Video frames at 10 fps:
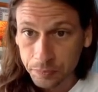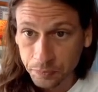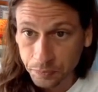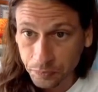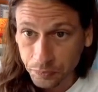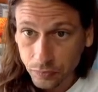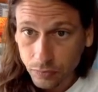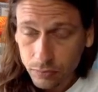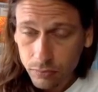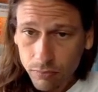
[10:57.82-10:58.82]
and
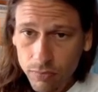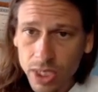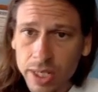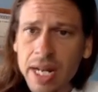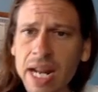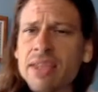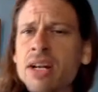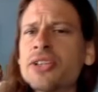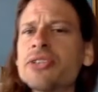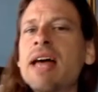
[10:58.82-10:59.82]
then
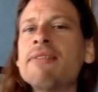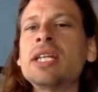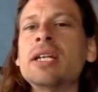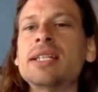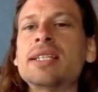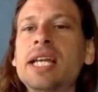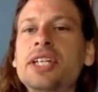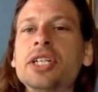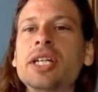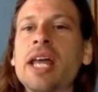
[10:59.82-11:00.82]
also having an
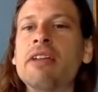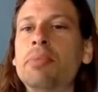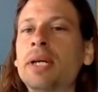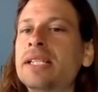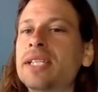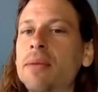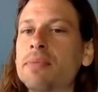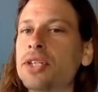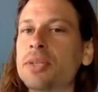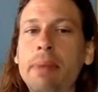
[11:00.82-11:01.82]
Oslacia kind of brings up just